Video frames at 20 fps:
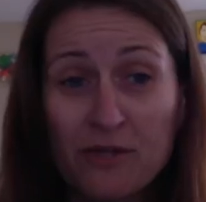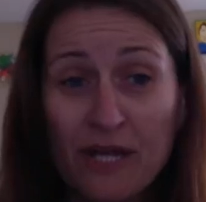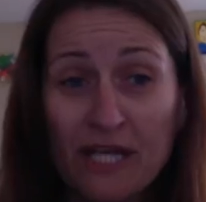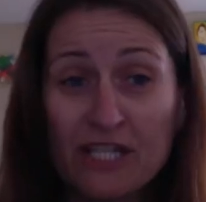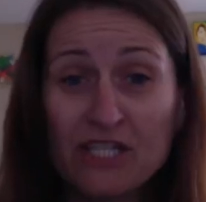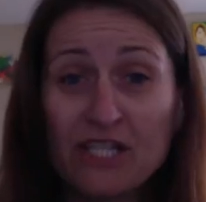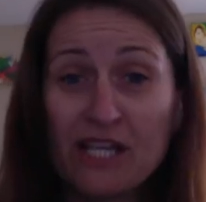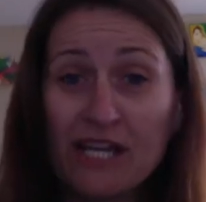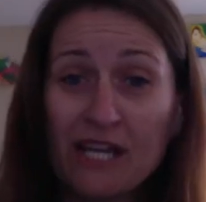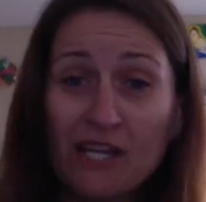
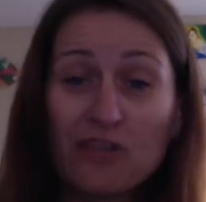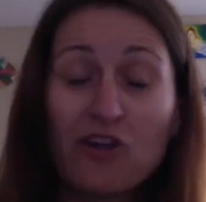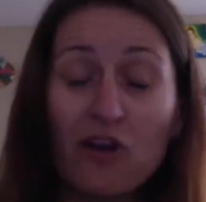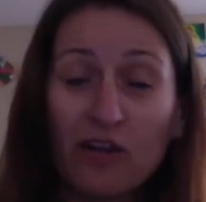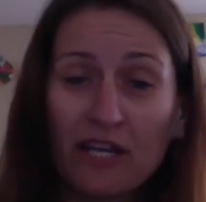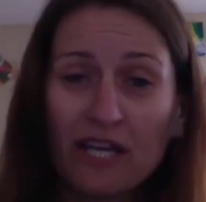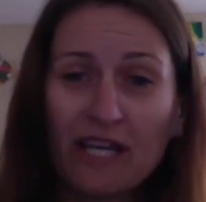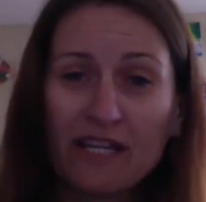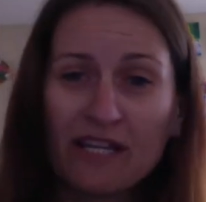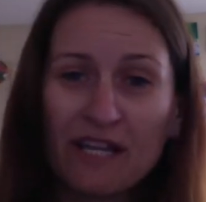actually
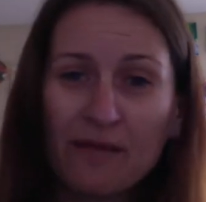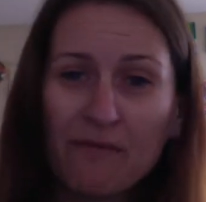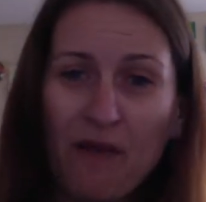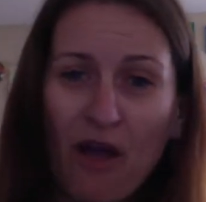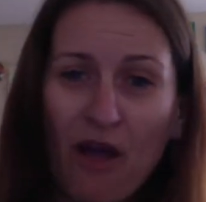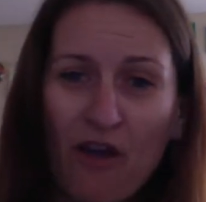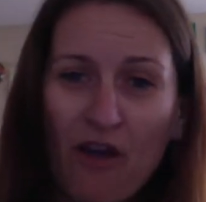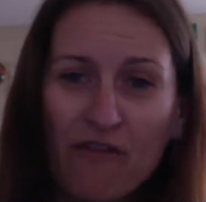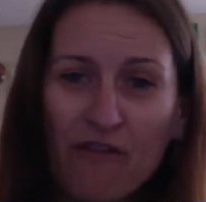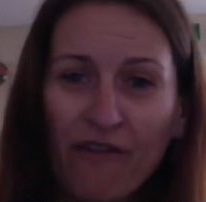knocking them
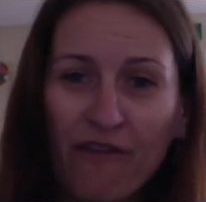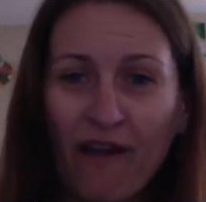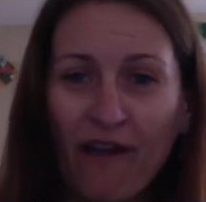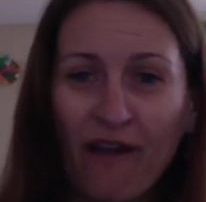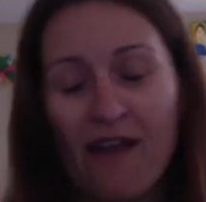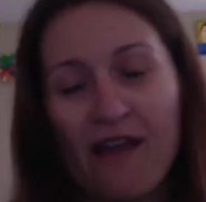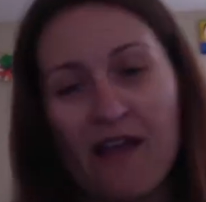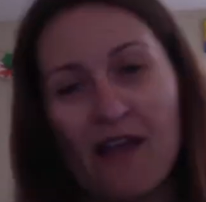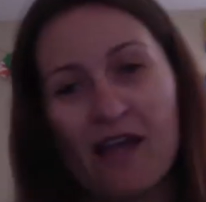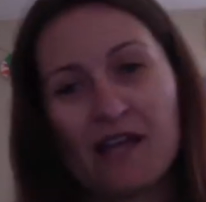over.
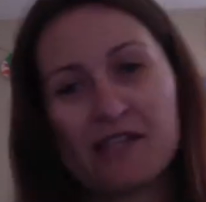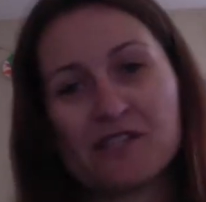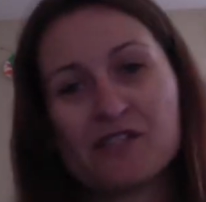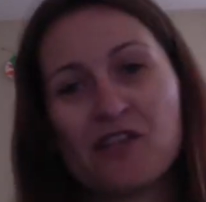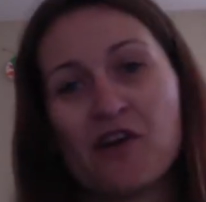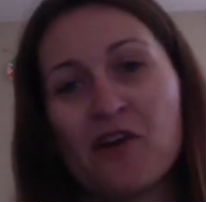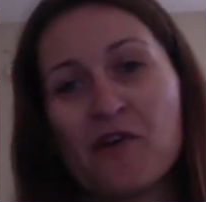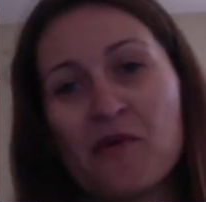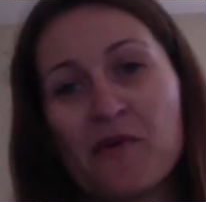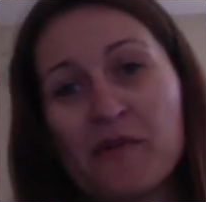
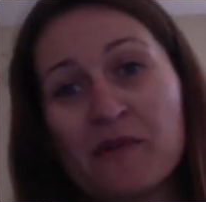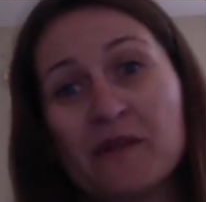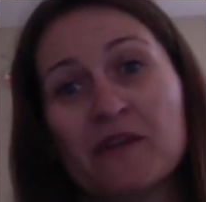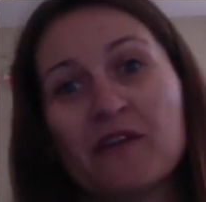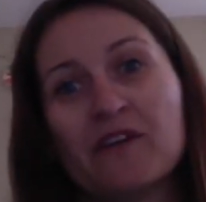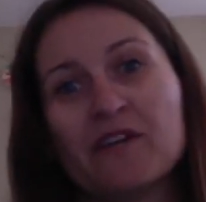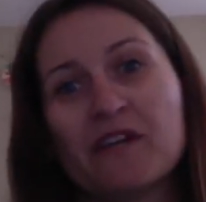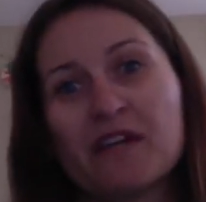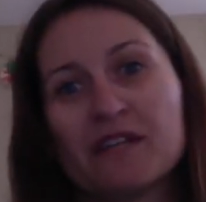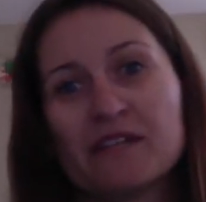So, you
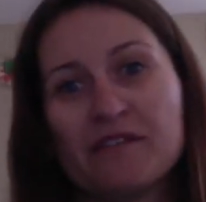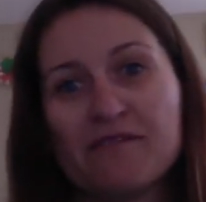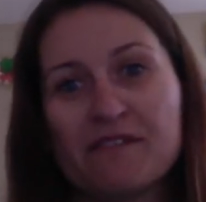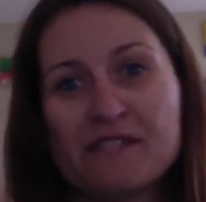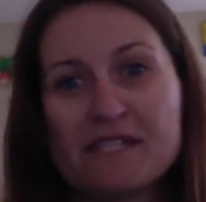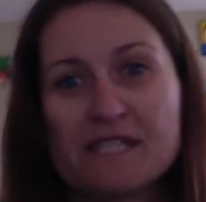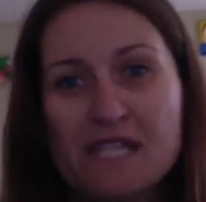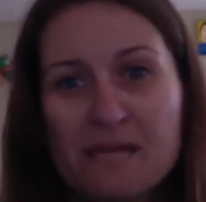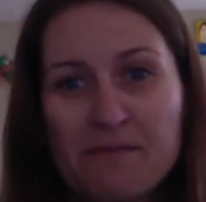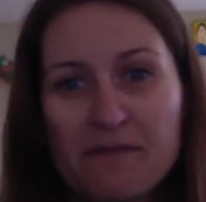get the
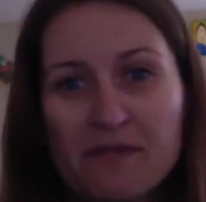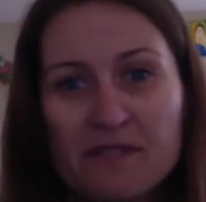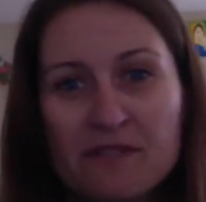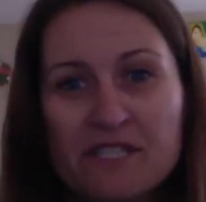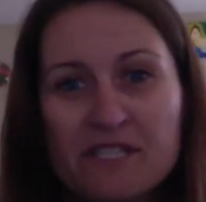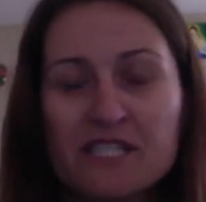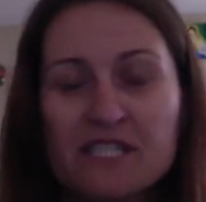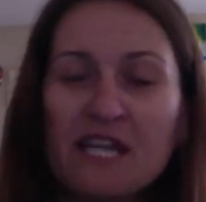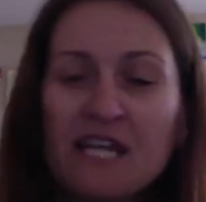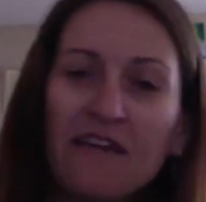vestibular
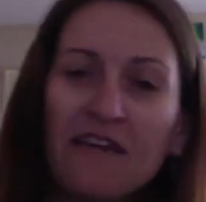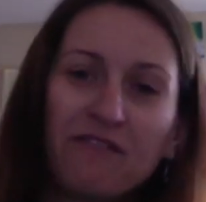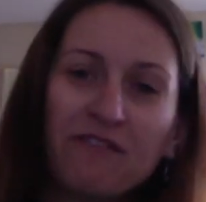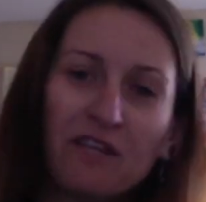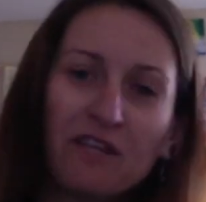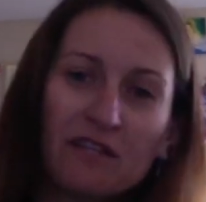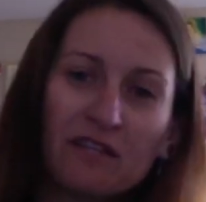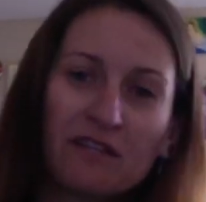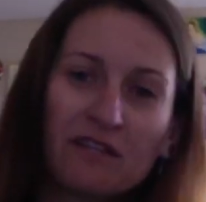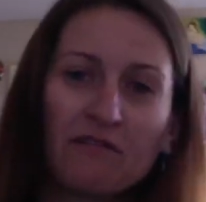stuff, you
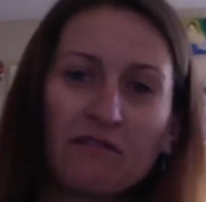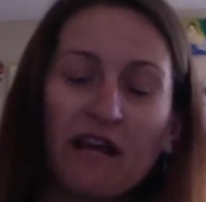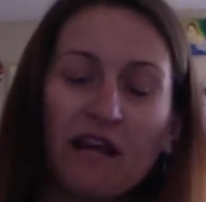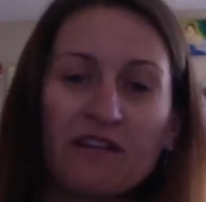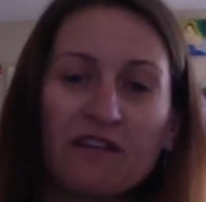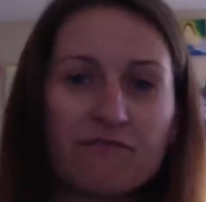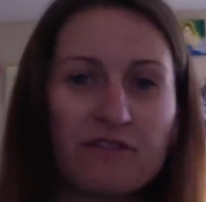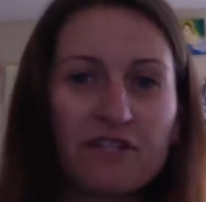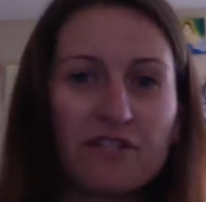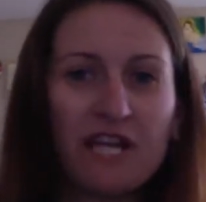get the kind
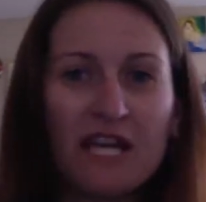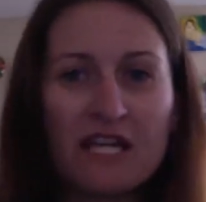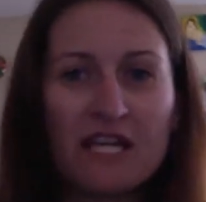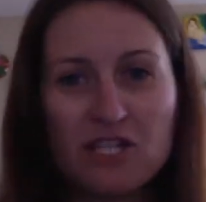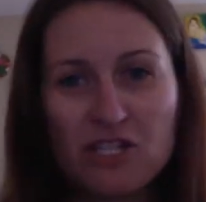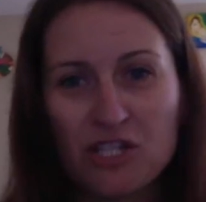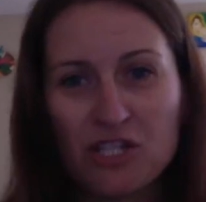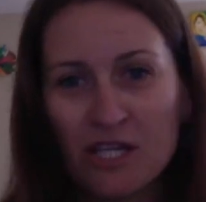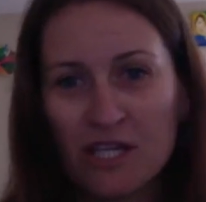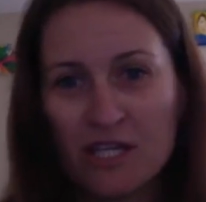of
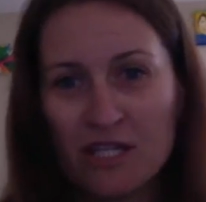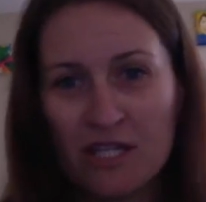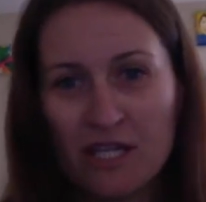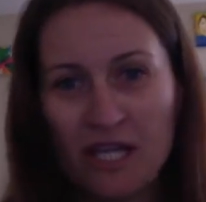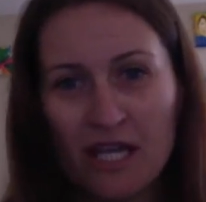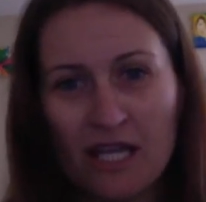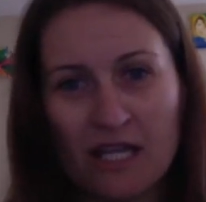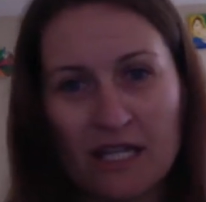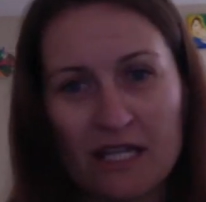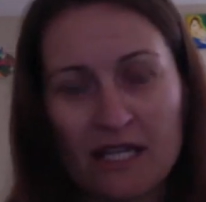rotation
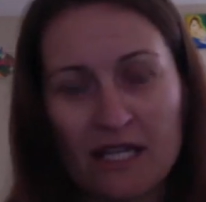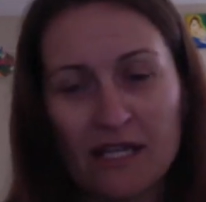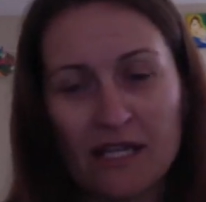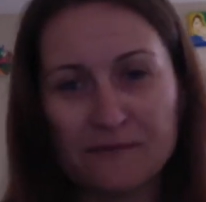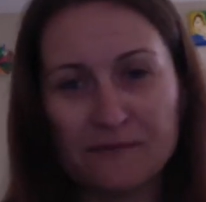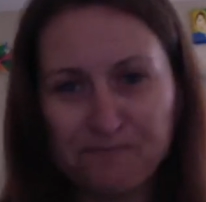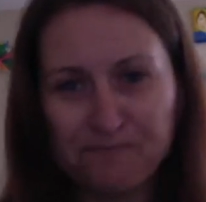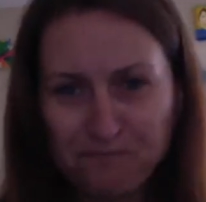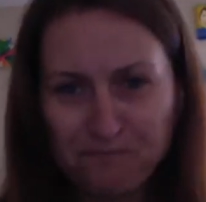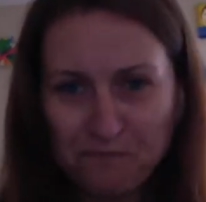in
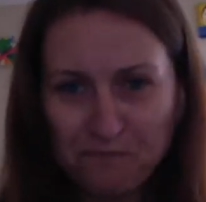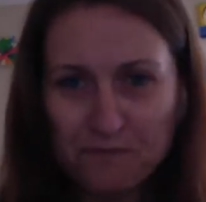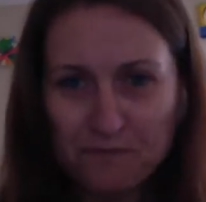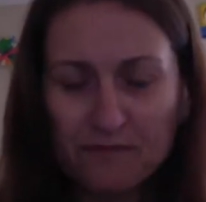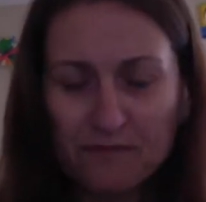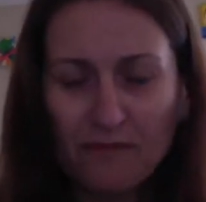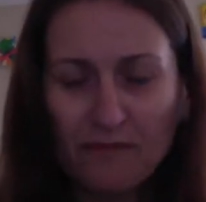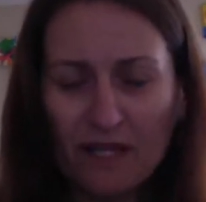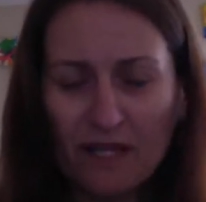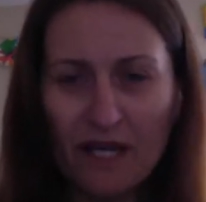the
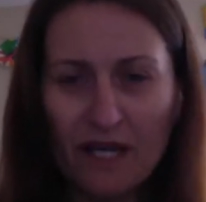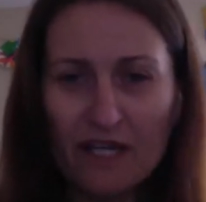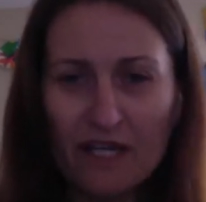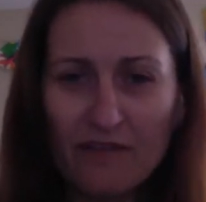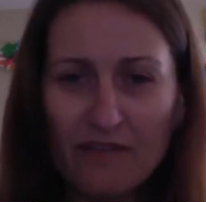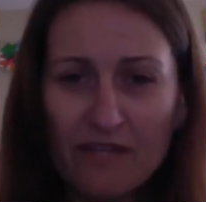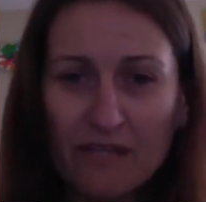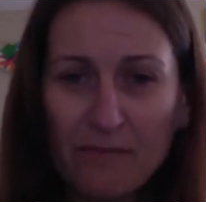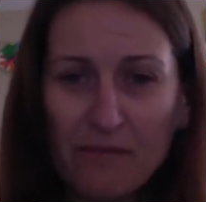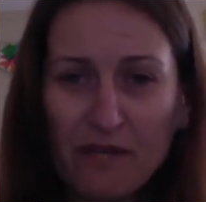
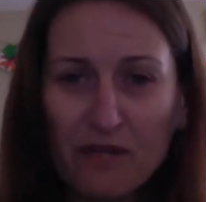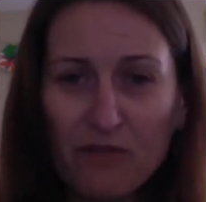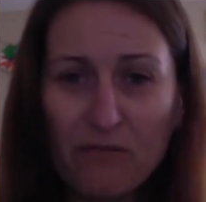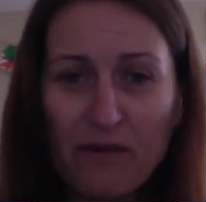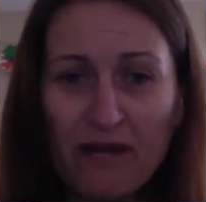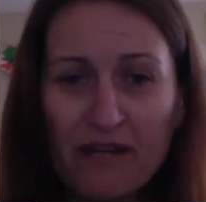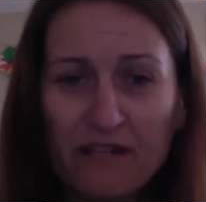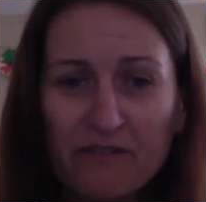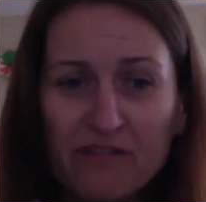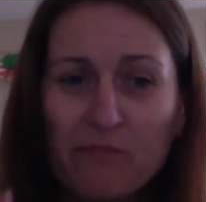middle
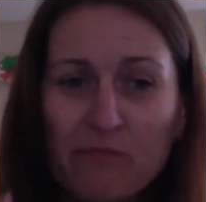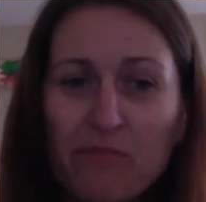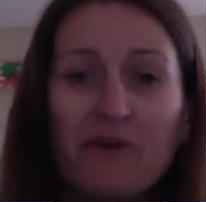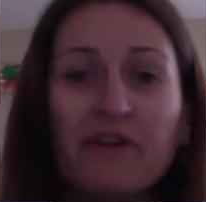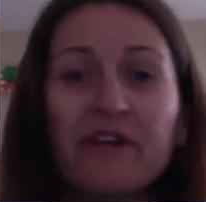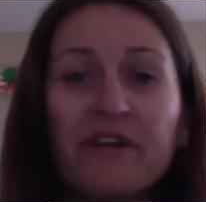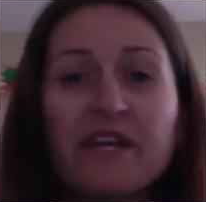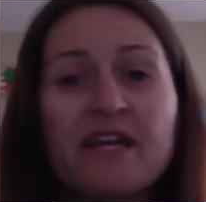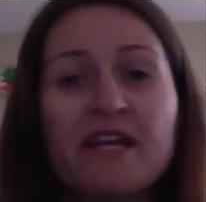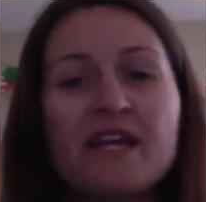part of your
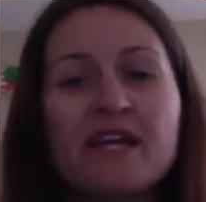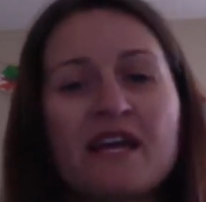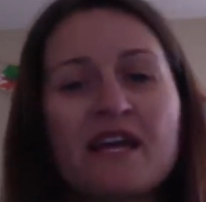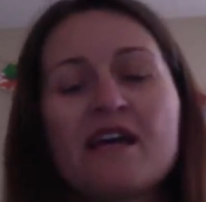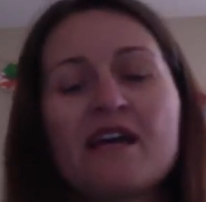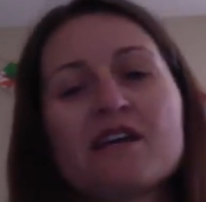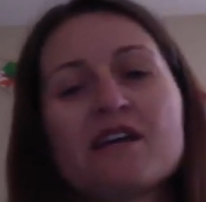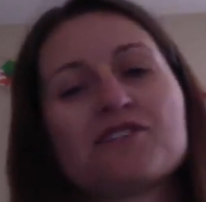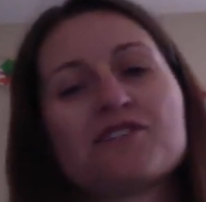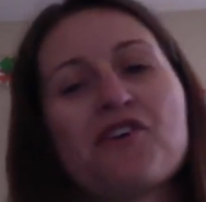body.
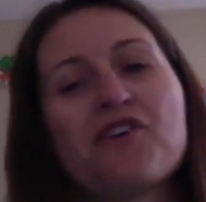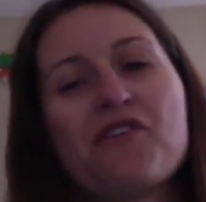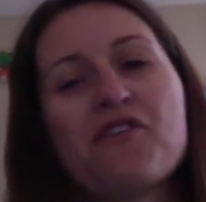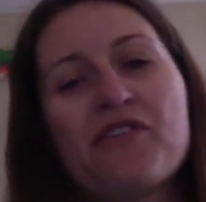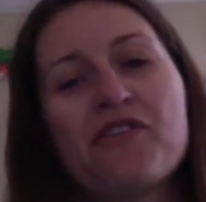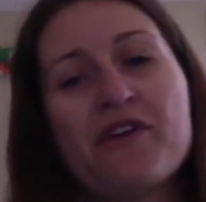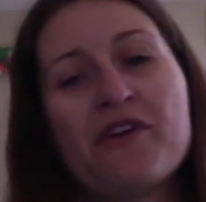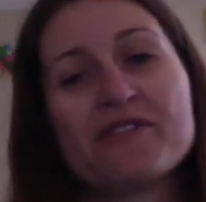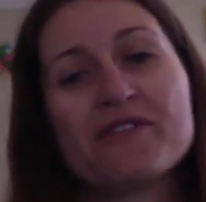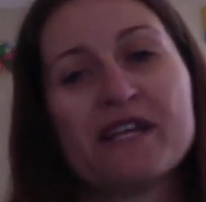So
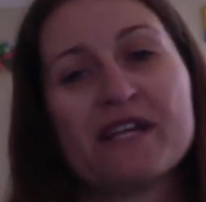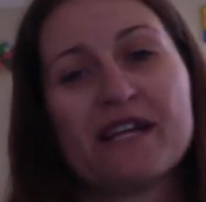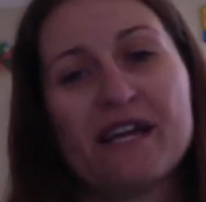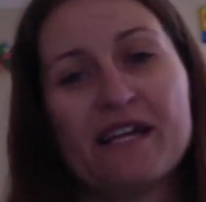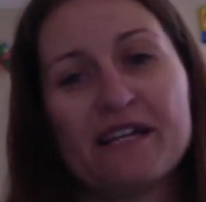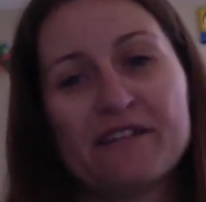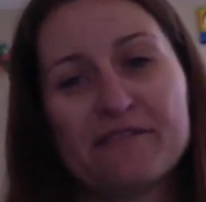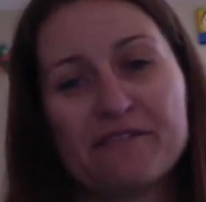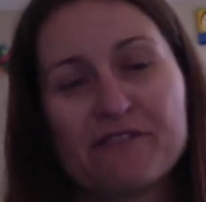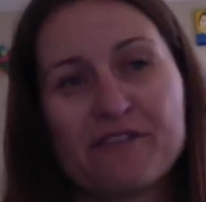those are
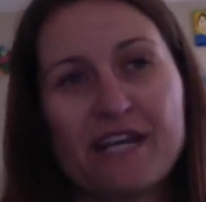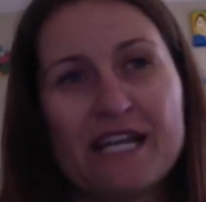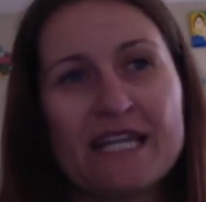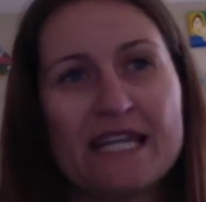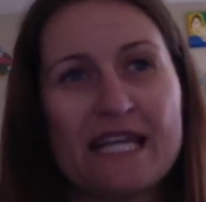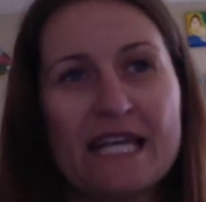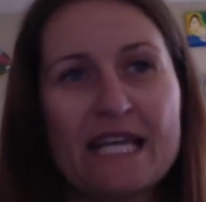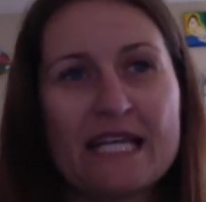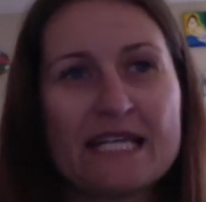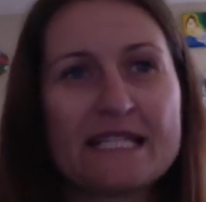kind of great
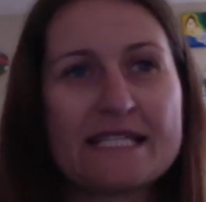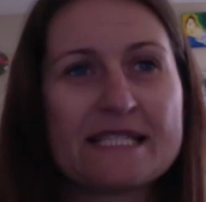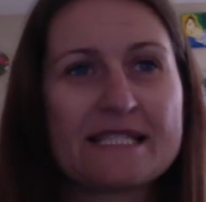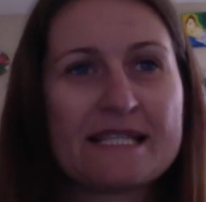things.